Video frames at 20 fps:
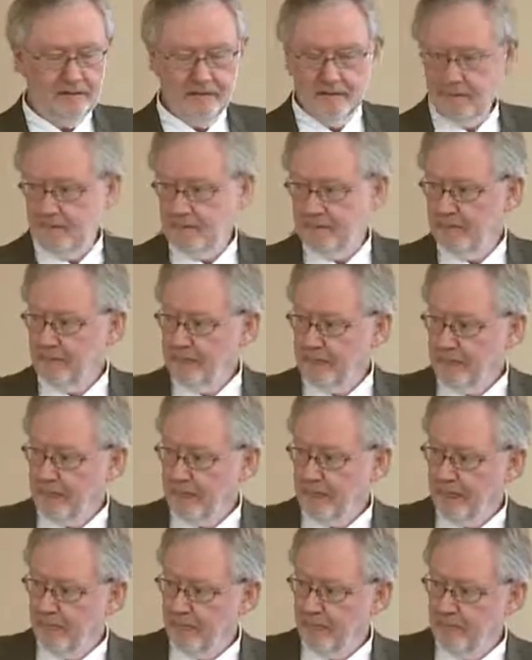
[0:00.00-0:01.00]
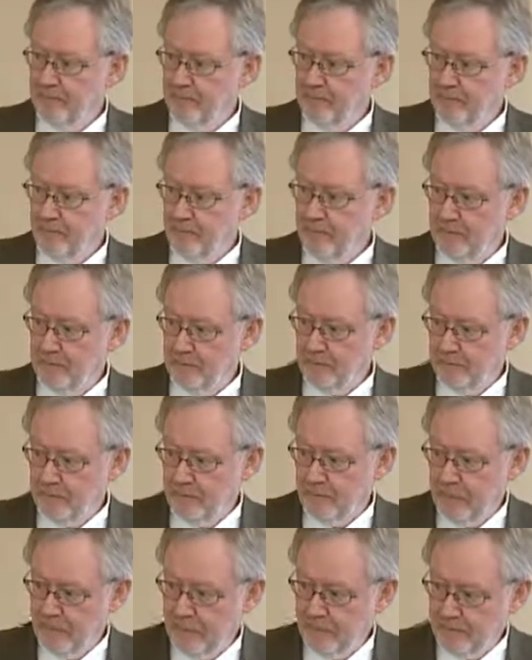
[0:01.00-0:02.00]
uh, so
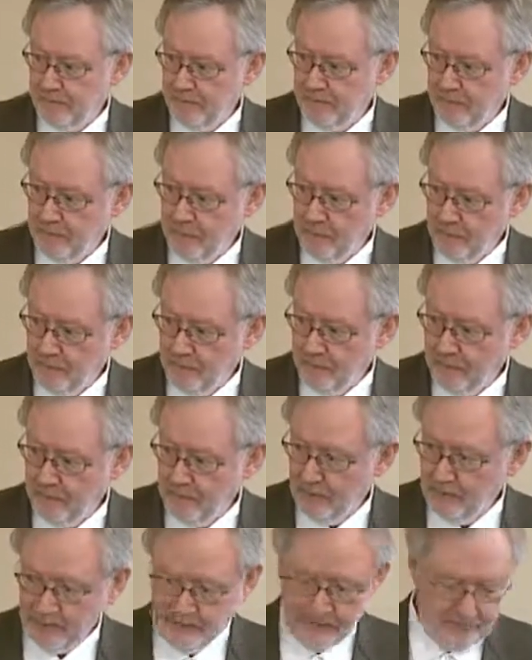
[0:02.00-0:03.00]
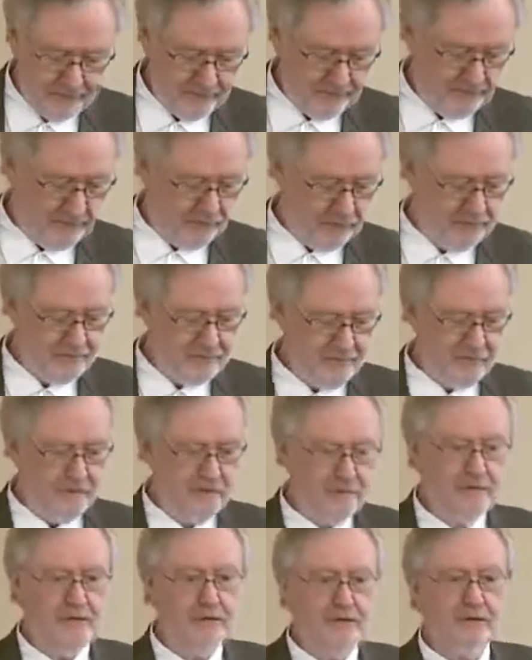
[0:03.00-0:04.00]
each at the bottom bullet down there, there's
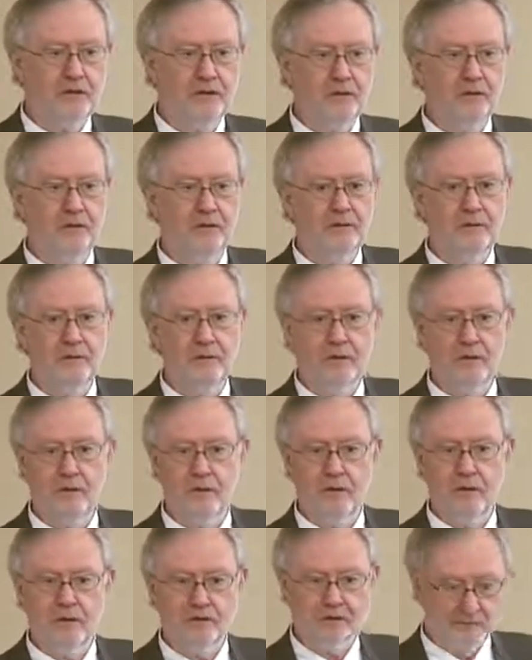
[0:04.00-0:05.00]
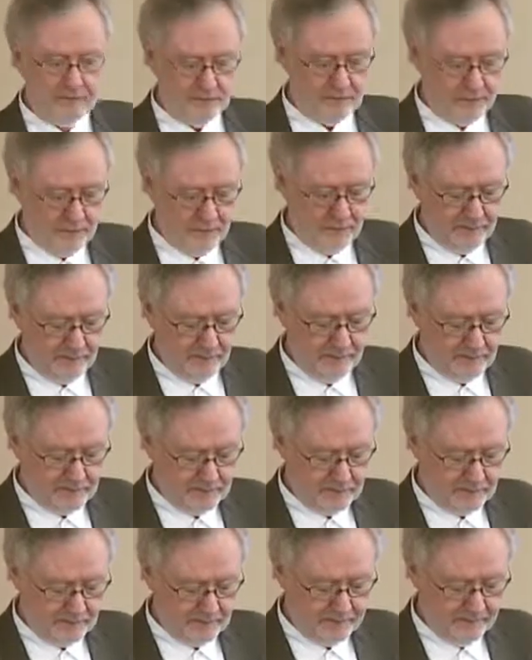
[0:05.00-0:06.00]
individual community reports as an
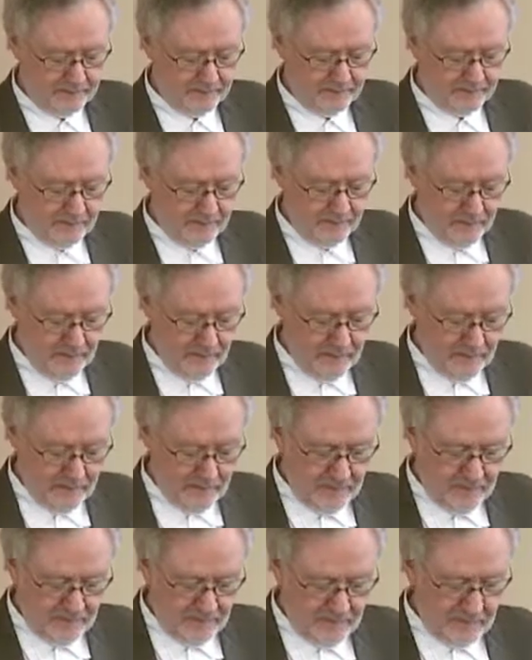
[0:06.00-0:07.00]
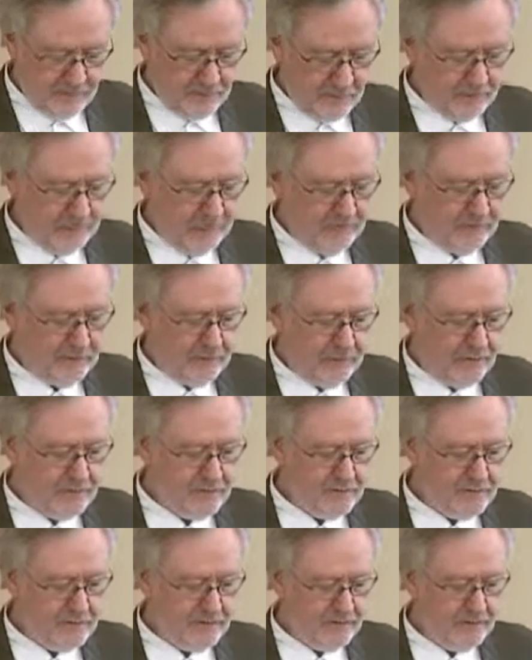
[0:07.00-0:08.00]
appendix. So that
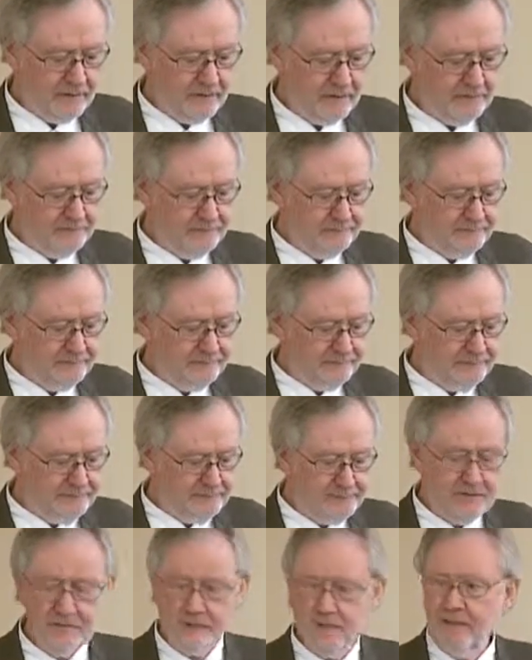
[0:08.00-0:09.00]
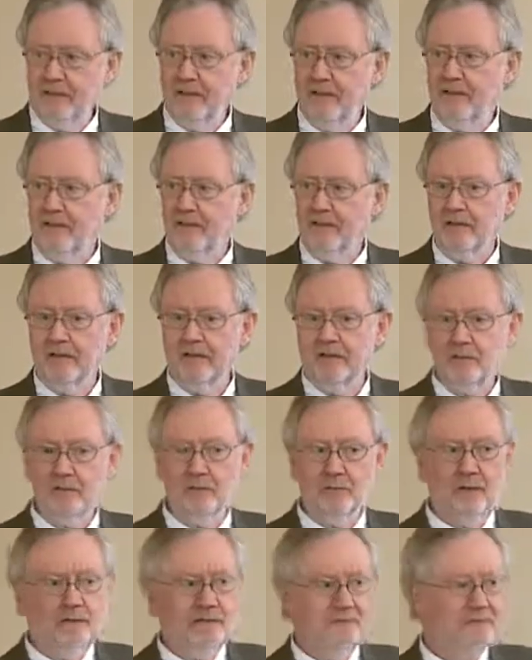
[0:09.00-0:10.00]
goes to the study area. So
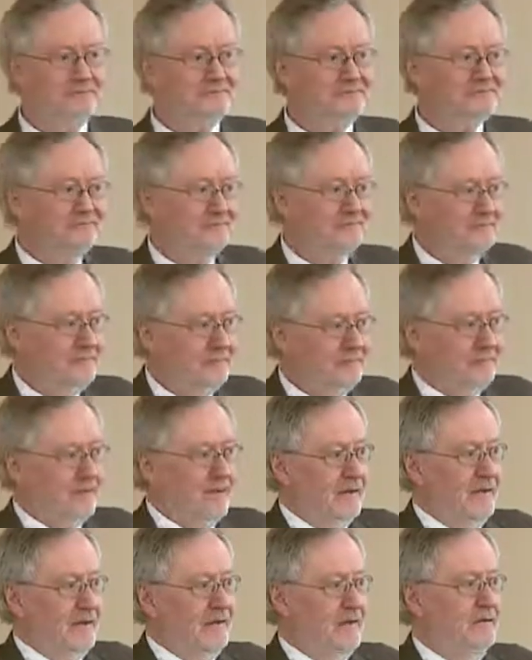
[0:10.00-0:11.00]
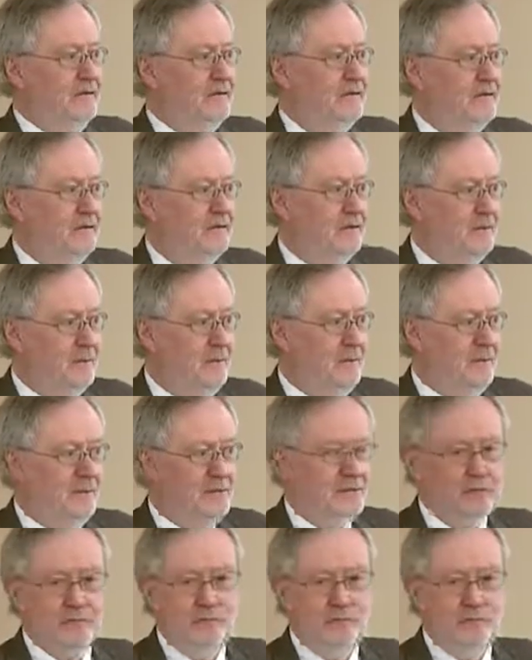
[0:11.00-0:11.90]
what, as you can imagine,